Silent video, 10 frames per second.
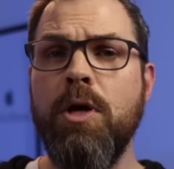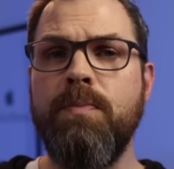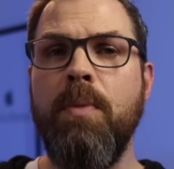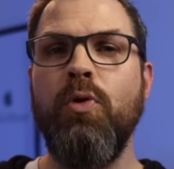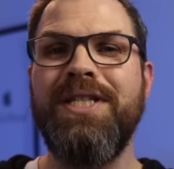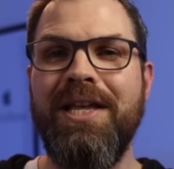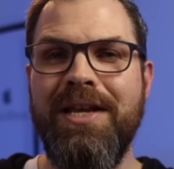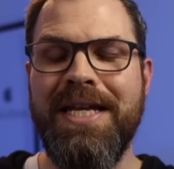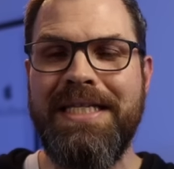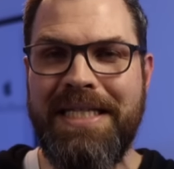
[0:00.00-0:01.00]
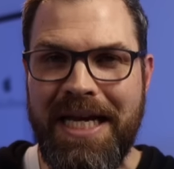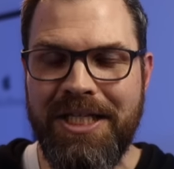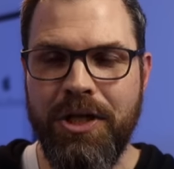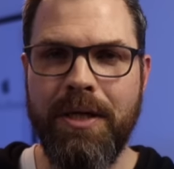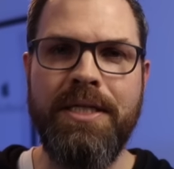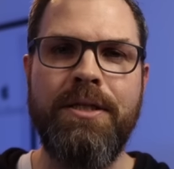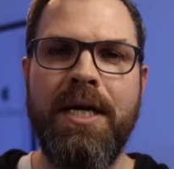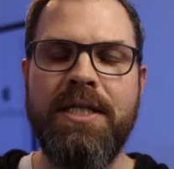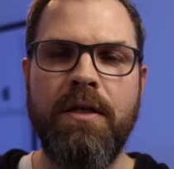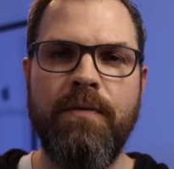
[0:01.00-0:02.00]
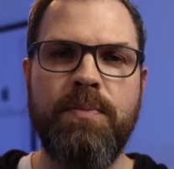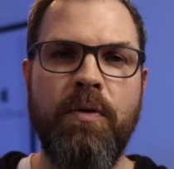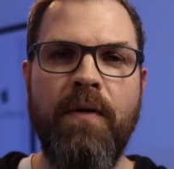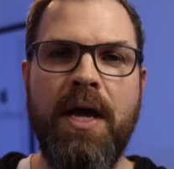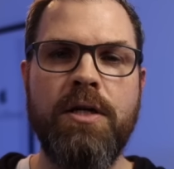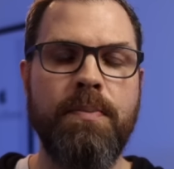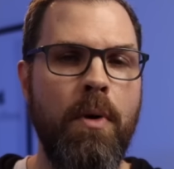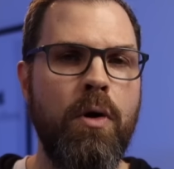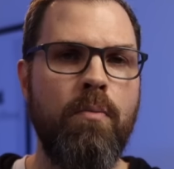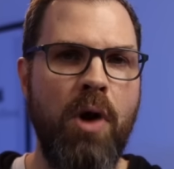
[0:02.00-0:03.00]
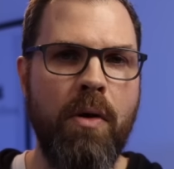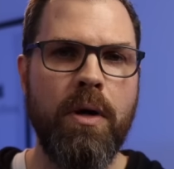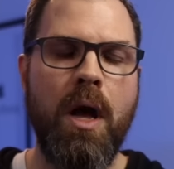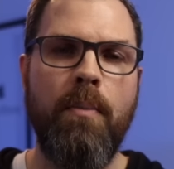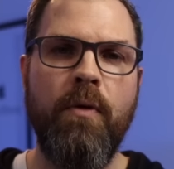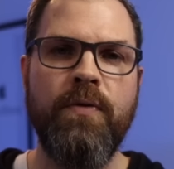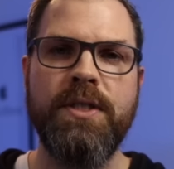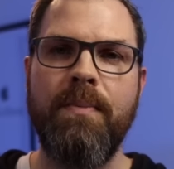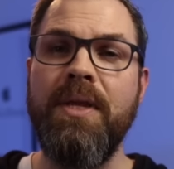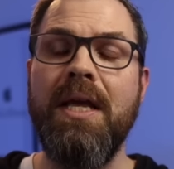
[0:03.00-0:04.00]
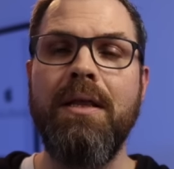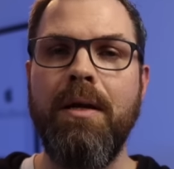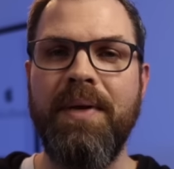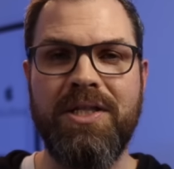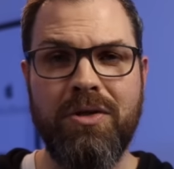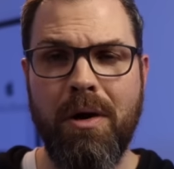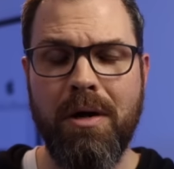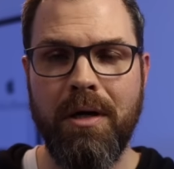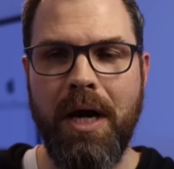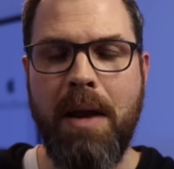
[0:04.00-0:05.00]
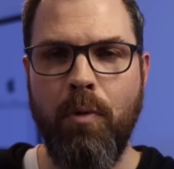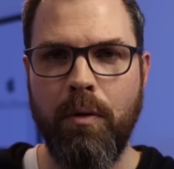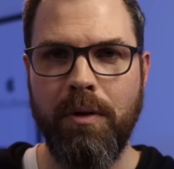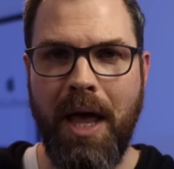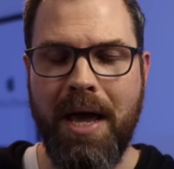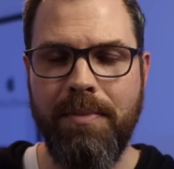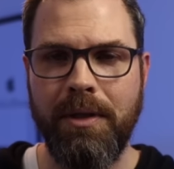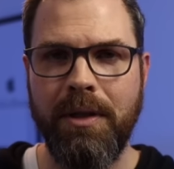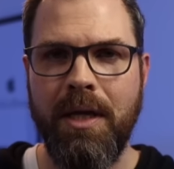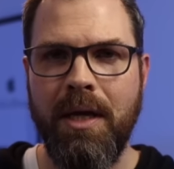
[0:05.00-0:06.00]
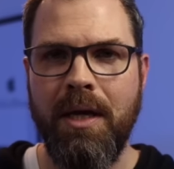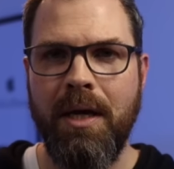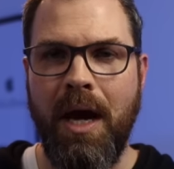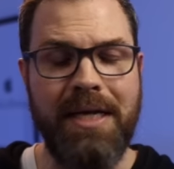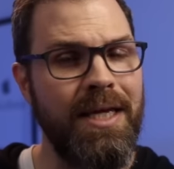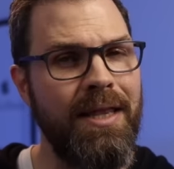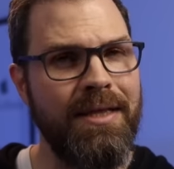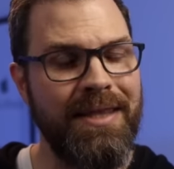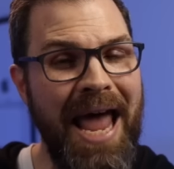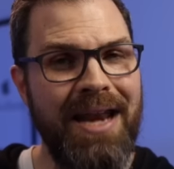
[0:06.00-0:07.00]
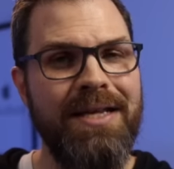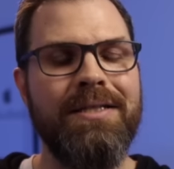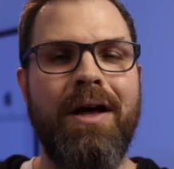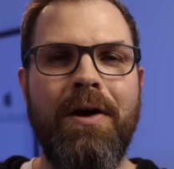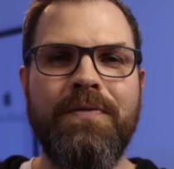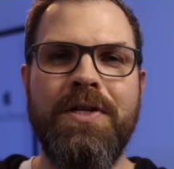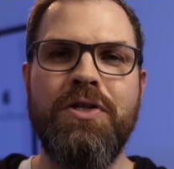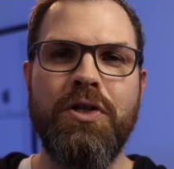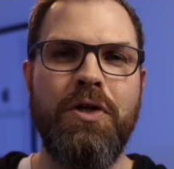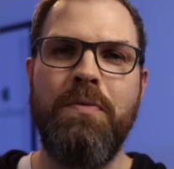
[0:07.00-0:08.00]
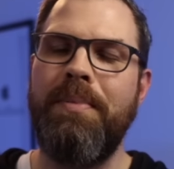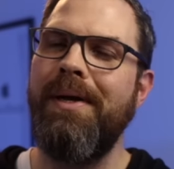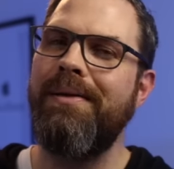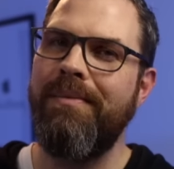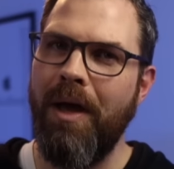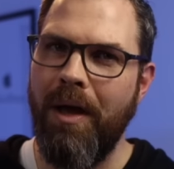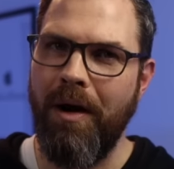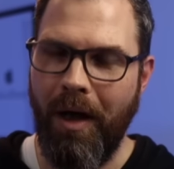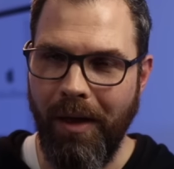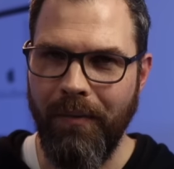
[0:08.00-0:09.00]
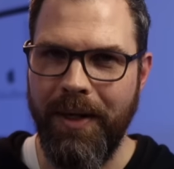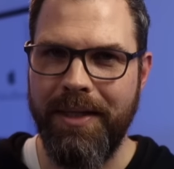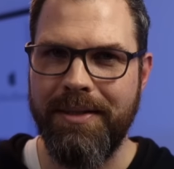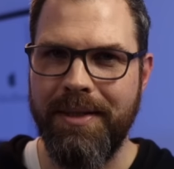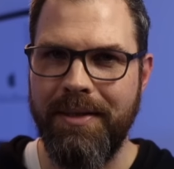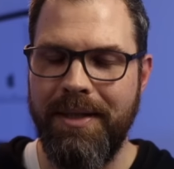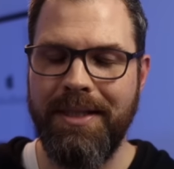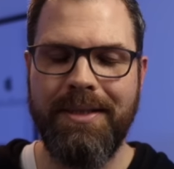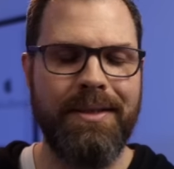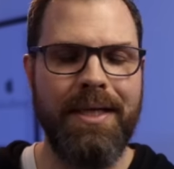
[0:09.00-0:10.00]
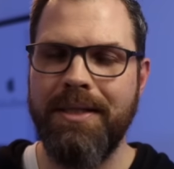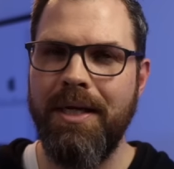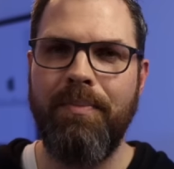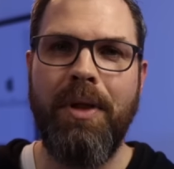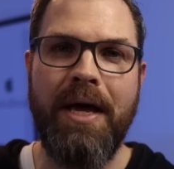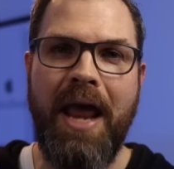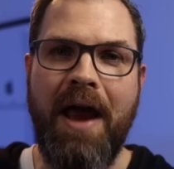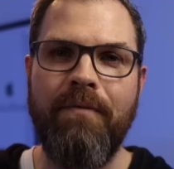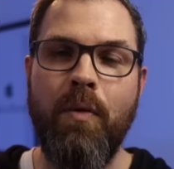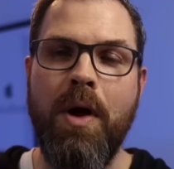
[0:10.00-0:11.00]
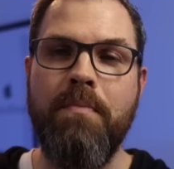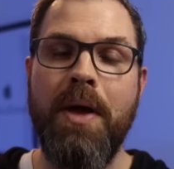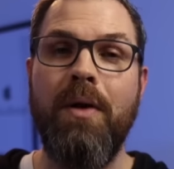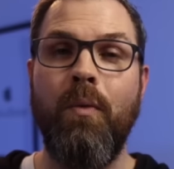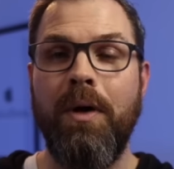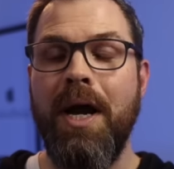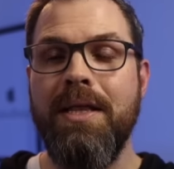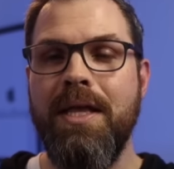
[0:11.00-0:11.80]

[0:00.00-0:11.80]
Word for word: most people will tell you to ditch your internet service provider's modem router combo for something a little bit stronger and more reliable. I say that that is often true, but not always. This doesn't apply to everyone, but where I